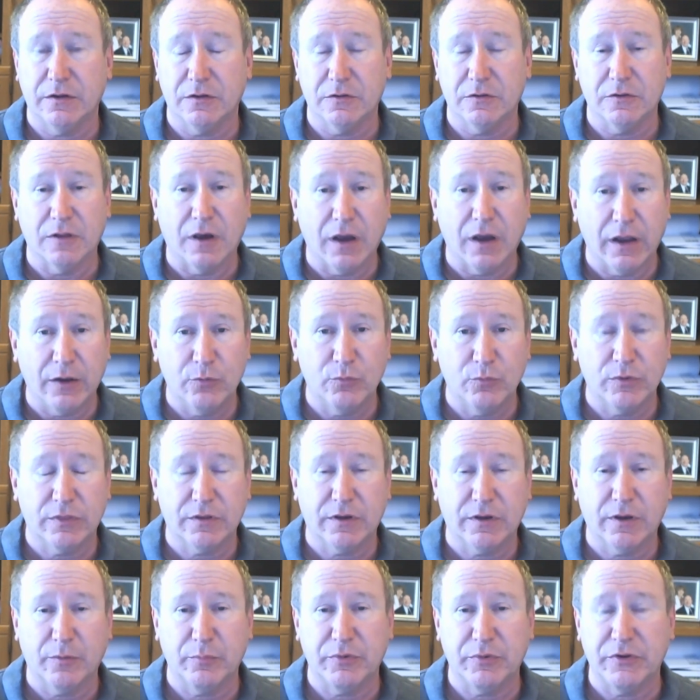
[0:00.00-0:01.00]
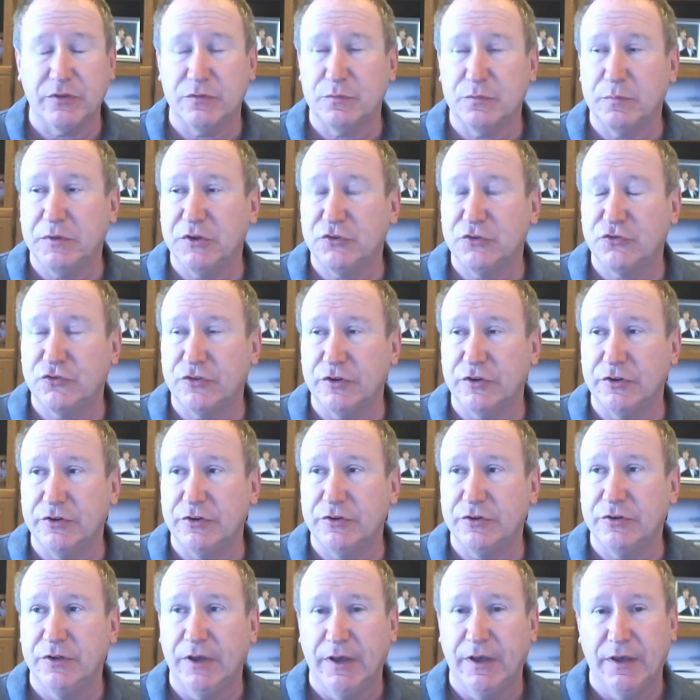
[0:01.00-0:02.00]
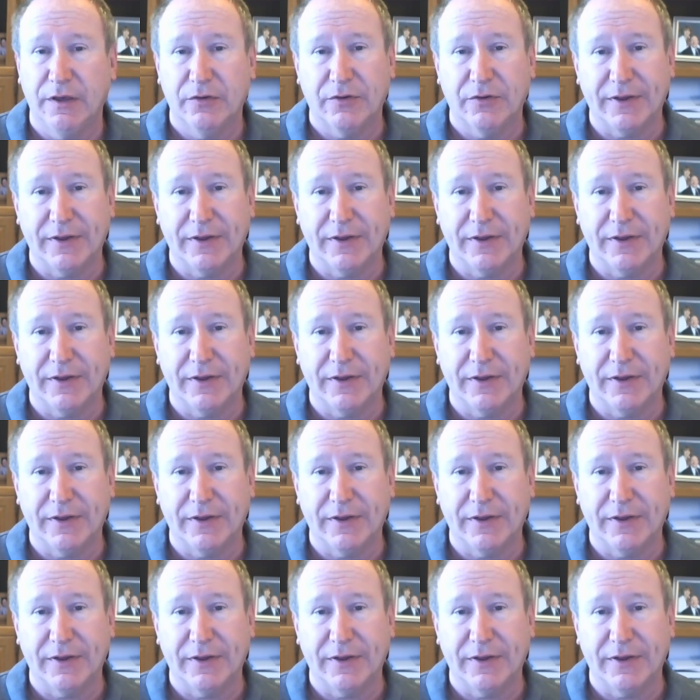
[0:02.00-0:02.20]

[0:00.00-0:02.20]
align with the company's mission?